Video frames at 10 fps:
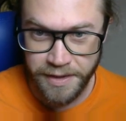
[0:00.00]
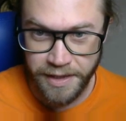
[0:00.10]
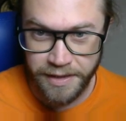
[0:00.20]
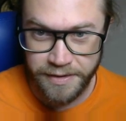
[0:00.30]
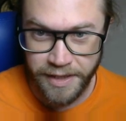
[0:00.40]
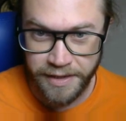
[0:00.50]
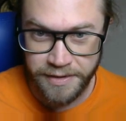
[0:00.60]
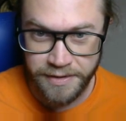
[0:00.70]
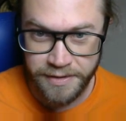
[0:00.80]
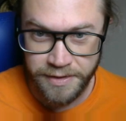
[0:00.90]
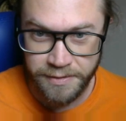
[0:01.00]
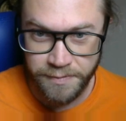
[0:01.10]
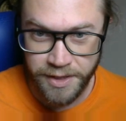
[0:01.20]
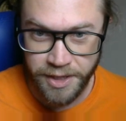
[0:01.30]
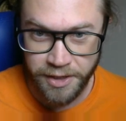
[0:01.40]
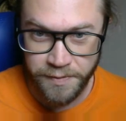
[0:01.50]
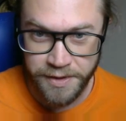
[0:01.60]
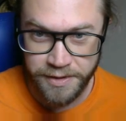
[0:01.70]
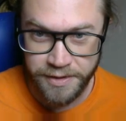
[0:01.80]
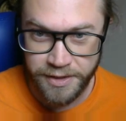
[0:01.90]
and then we go
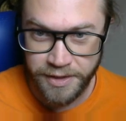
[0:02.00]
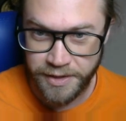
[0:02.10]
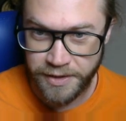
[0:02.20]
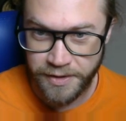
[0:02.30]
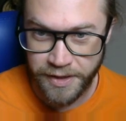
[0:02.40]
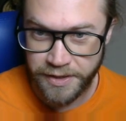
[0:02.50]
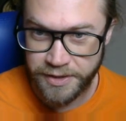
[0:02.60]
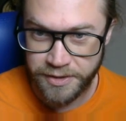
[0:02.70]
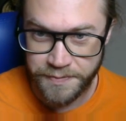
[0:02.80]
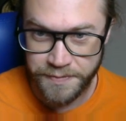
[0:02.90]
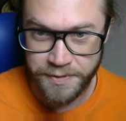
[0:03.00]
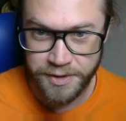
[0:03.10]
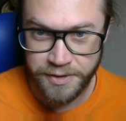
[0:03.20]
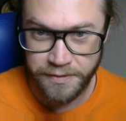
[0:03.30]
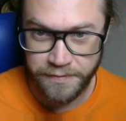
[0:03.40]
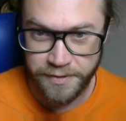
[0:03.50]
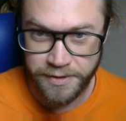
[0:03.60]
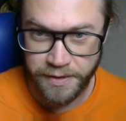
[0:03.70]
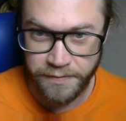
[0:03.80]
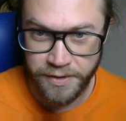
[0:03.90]
into like some stuff that
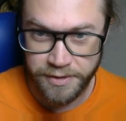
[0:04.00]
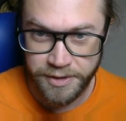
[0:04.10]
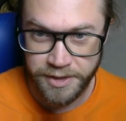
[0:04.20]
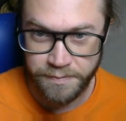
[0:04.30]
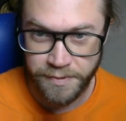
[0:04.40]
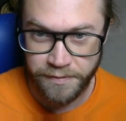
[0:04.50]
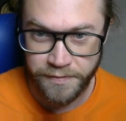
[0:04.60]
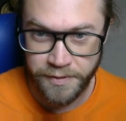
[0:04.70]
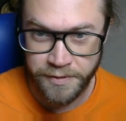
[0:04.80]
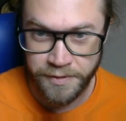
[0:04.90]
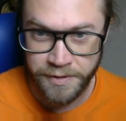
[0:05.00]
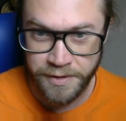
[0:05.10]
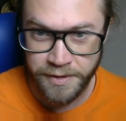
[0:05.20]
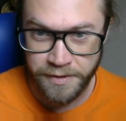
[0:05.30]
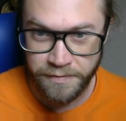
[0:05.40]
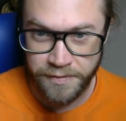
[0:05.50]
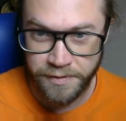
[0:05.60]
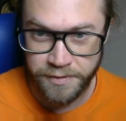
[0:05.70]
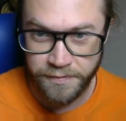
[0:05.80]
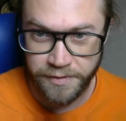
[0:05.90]
I've not seen before,
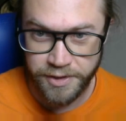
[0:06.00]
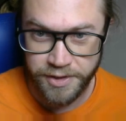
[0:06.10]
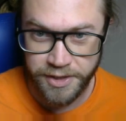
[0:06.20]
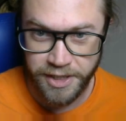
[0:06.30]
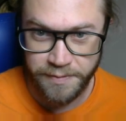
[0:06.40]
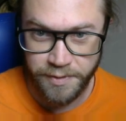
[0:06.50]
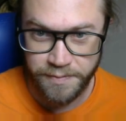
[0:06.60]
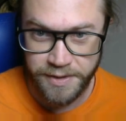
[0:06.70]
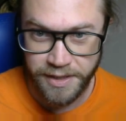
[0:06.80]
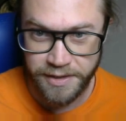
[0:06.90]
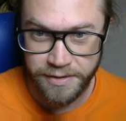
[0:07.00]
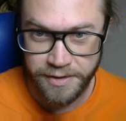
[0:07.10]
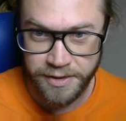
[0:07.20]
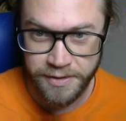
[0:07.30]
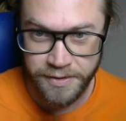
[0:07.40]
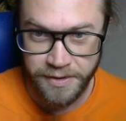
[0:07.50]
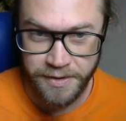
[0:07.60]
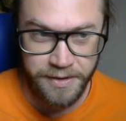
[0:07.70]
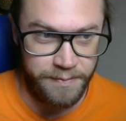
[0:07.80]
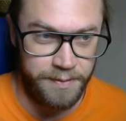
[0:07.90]
fuse flush time update.
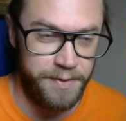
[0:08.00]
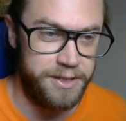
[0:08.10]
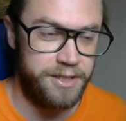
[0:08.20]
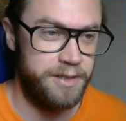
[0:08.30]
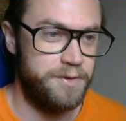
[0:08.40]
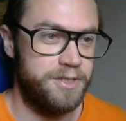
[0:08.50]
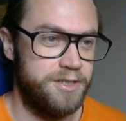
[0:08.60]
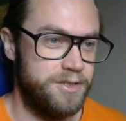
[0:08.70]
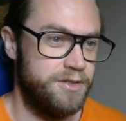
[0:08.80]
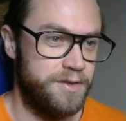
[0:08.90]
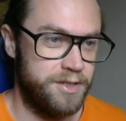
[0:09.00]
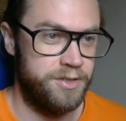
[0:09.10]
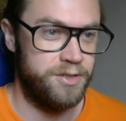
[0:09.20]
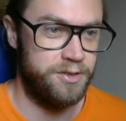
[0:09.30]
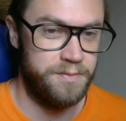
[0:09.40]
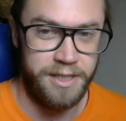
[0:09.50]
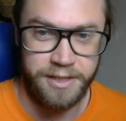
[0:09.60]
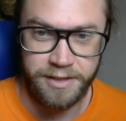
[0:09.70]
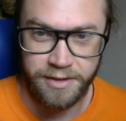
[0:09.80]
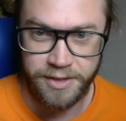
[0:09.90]
I mean, basically what this is doing is just
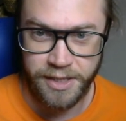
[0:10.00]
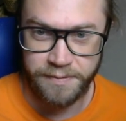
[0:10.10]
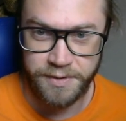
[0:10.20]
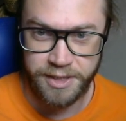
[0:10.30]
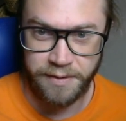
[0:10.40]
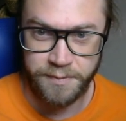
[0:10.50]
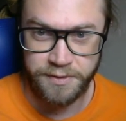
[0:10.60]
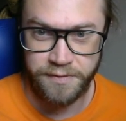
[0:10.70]
updating the timestamps for